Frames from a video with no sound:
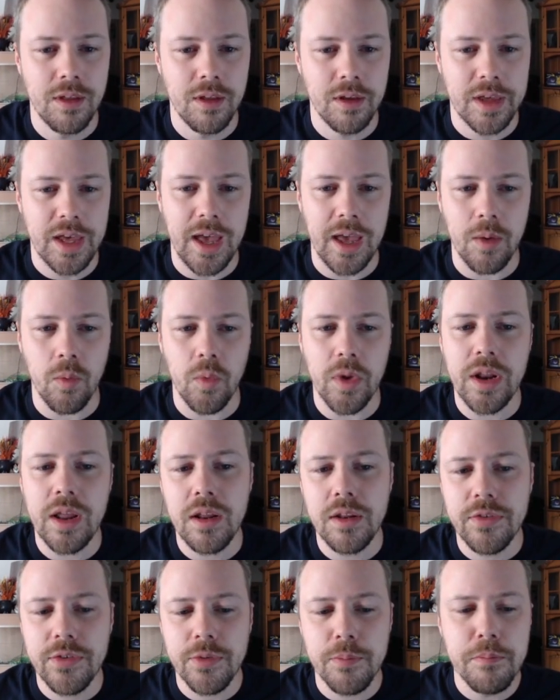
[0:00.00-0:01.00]
Okay, we
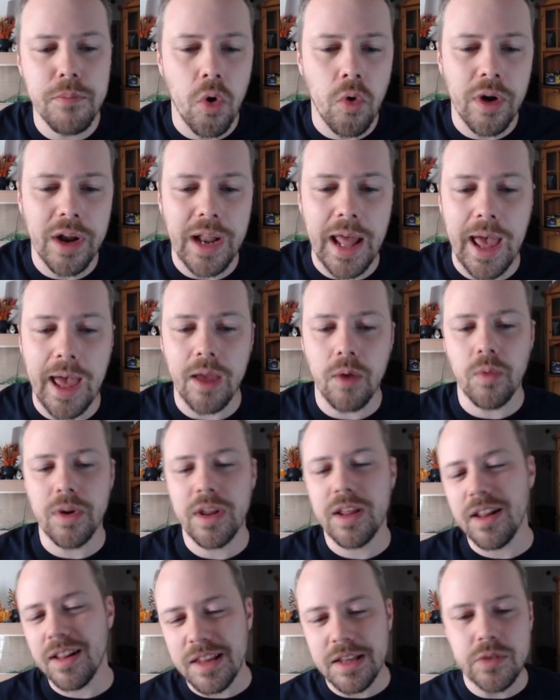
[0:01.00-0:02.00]
need some more in A. We
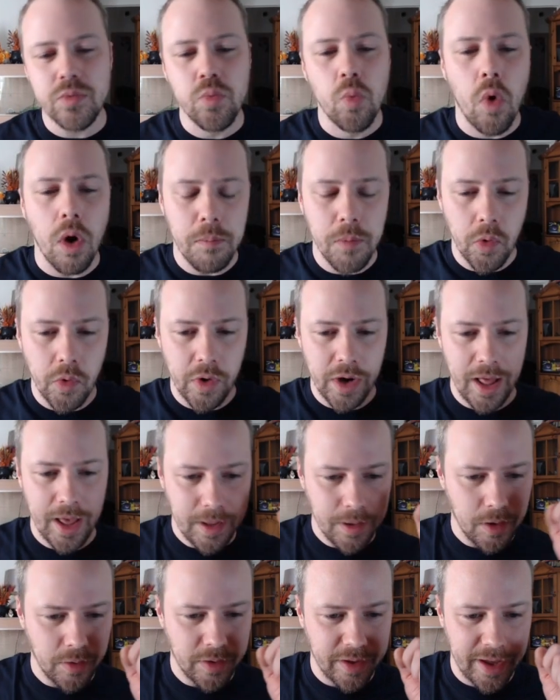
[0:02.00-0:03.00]
need at least one more in
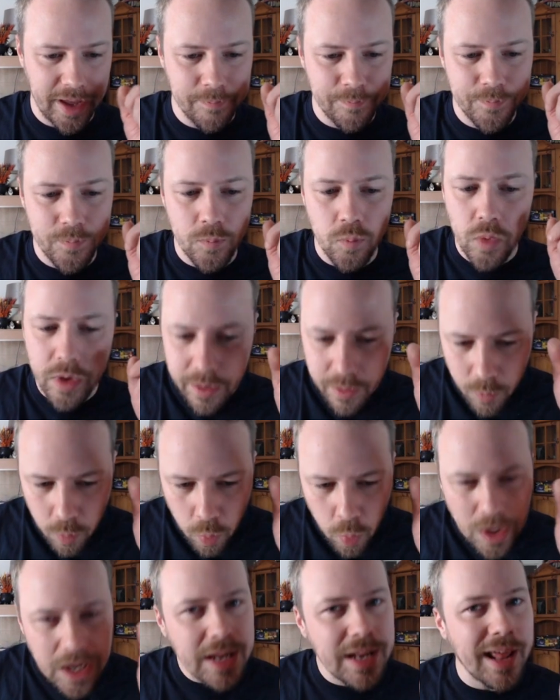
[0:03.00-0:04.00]
A, okay? We're going to
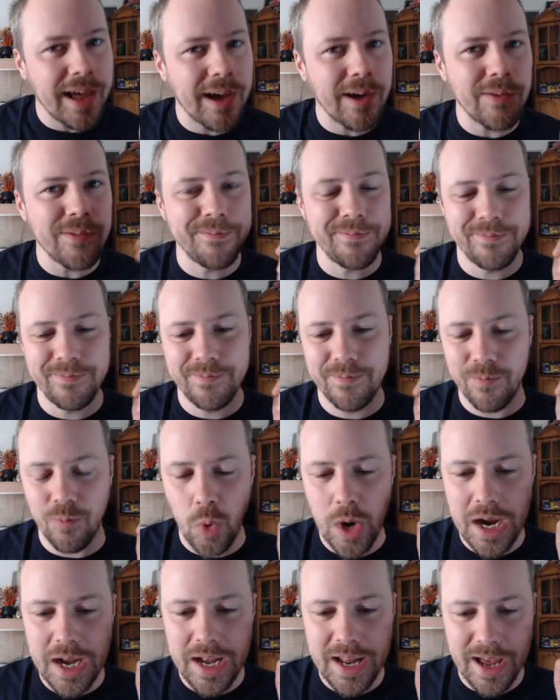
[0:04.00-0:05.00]
weed out,
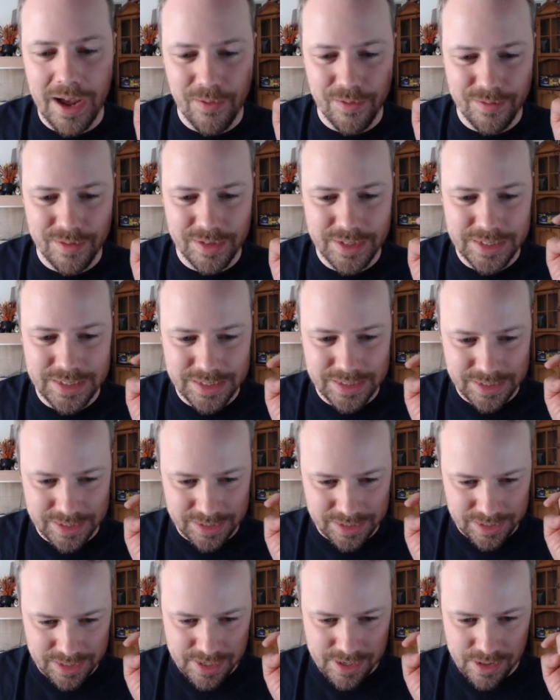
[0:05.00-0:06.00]
weed out
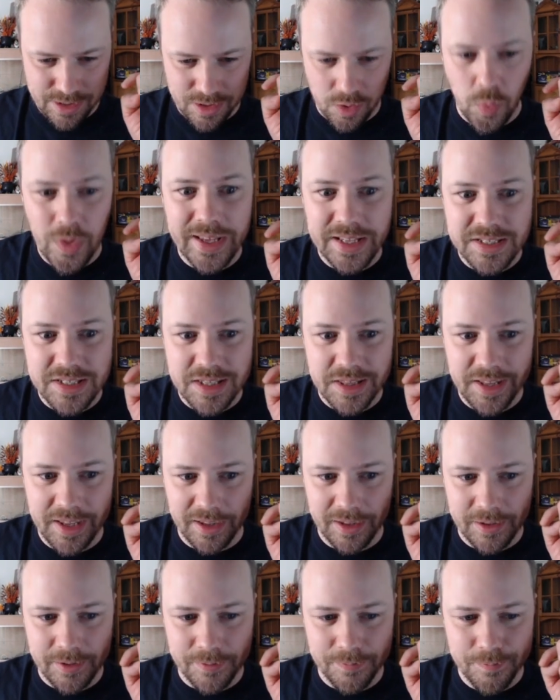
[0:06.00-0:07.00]
the weakest
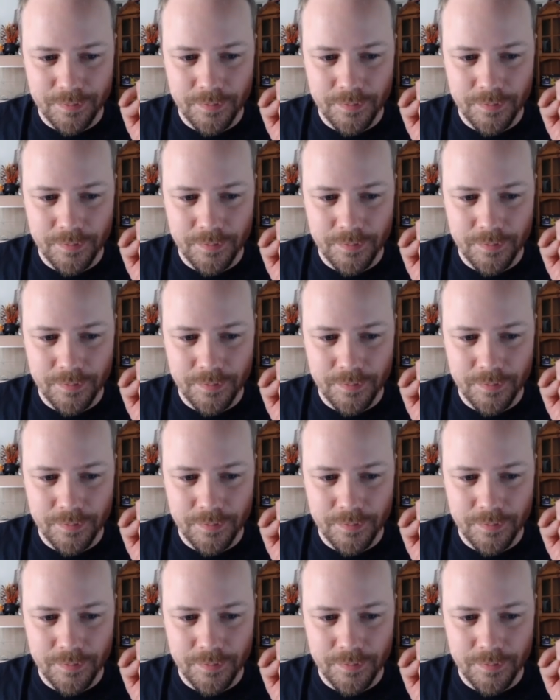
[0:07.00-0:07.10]
link.